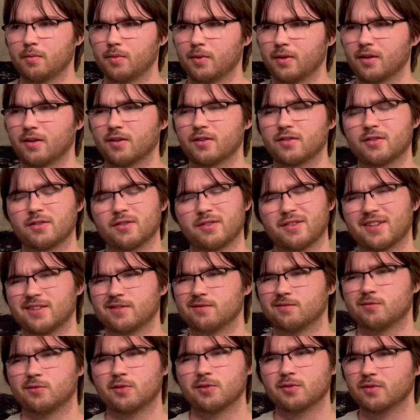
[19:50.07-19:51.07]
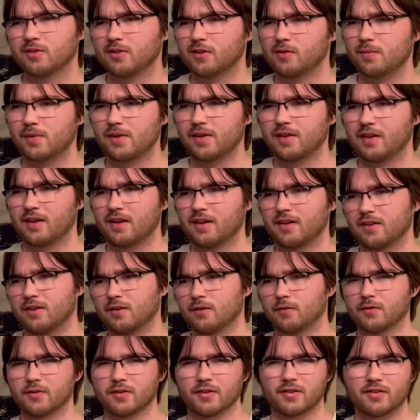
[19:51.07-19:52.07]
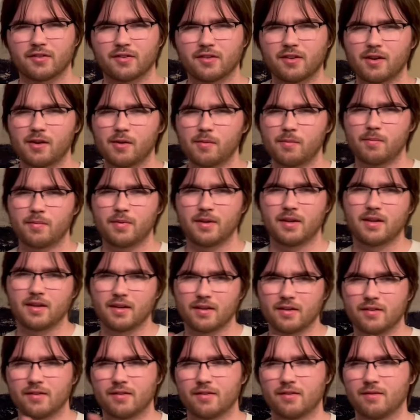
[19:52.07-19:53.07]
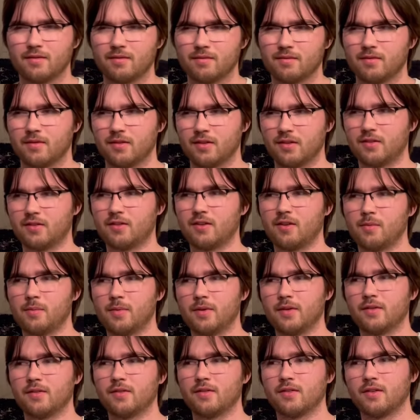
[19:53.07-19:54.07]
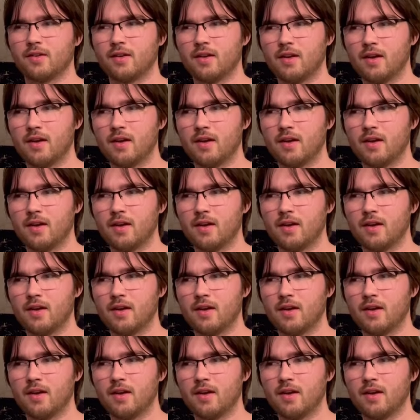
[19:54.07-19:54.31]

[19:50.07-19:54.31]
but also that wouldn't really be the ideal for the sub, because the sub is